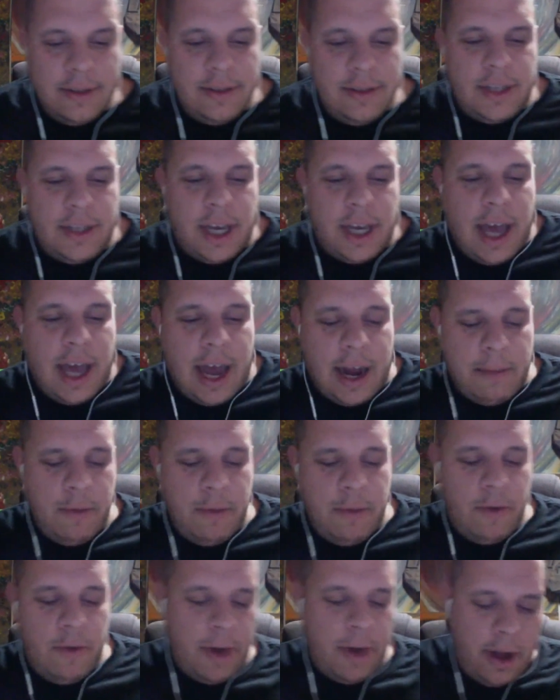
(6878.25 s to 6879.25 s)
you got to
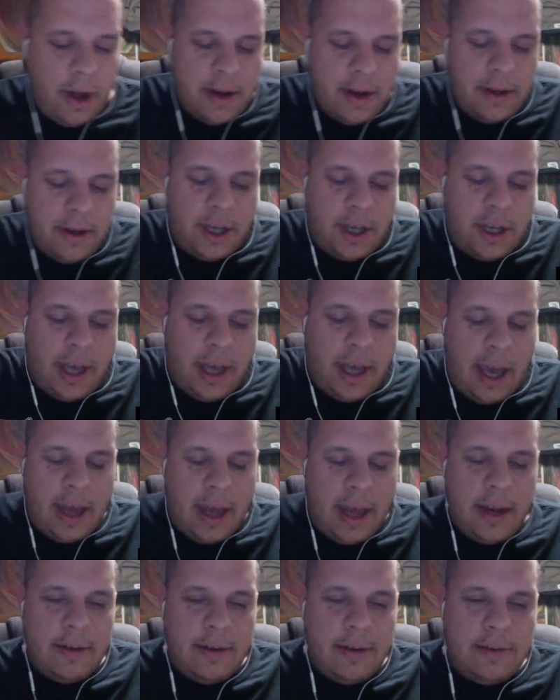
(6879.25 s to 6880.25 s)
move on. You
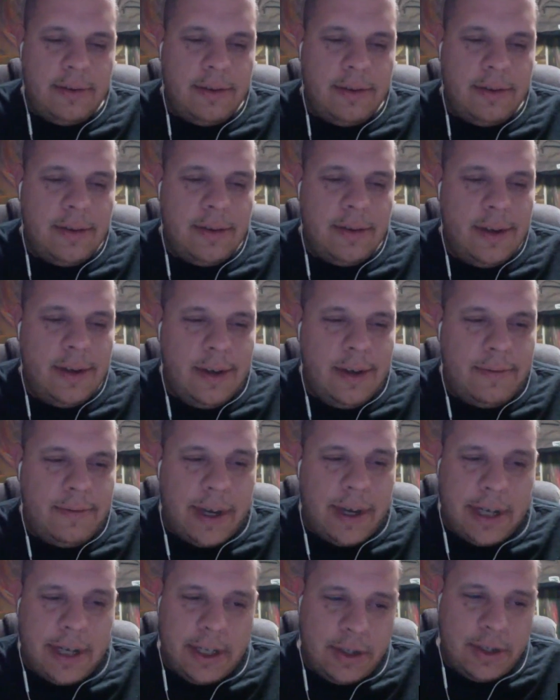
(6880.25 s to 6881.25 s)
can't
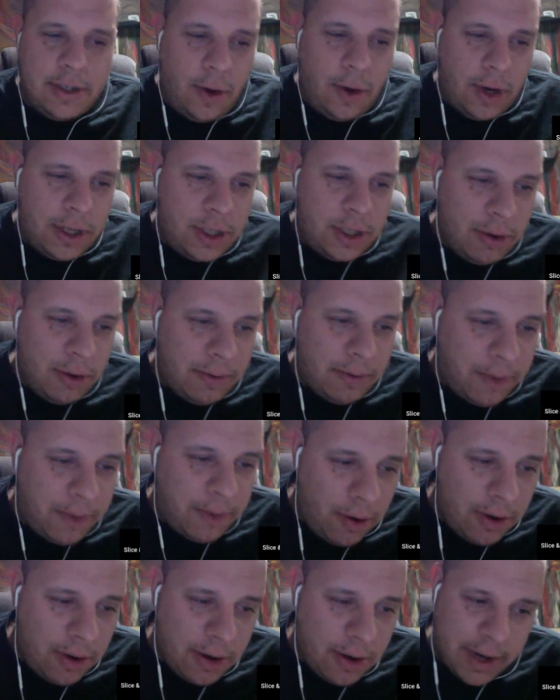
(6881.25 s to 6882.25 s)
fucking talking to a
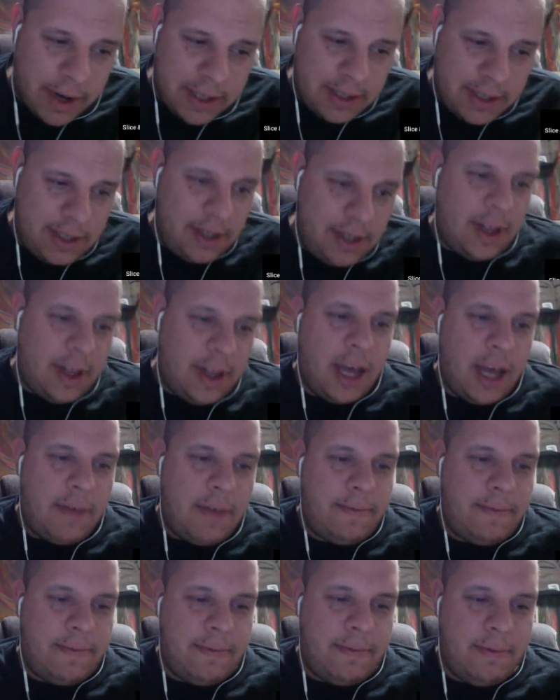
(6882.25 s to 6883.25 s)
phone the rest of your
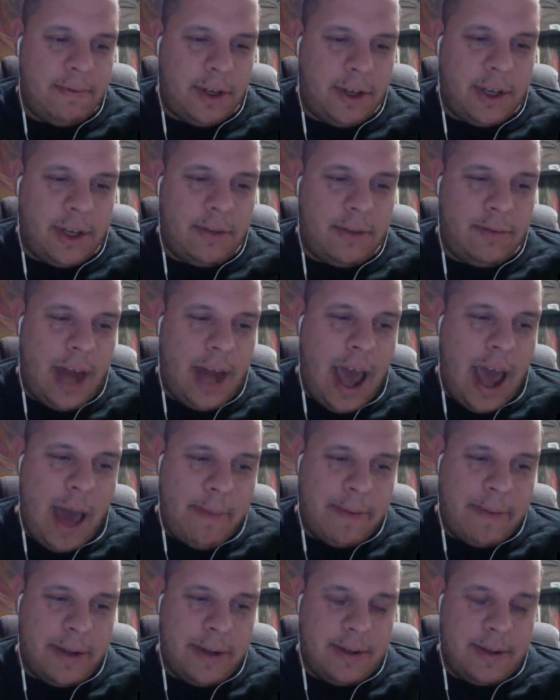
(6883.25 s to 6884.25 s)
life. Look at what
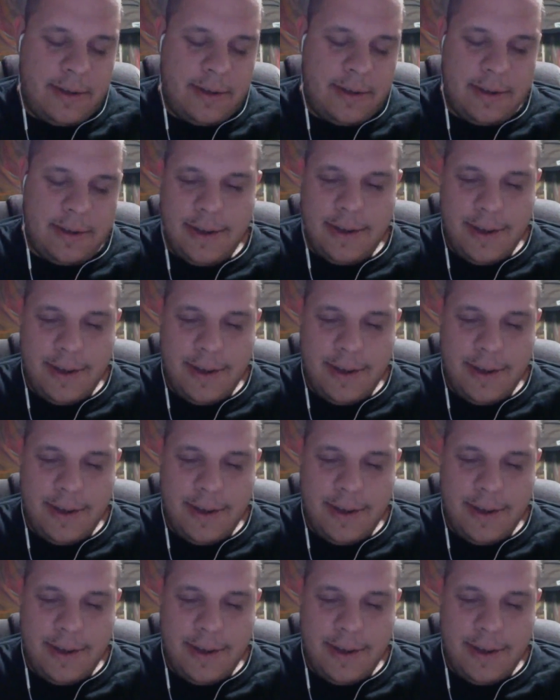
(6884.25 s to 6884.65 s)
happens.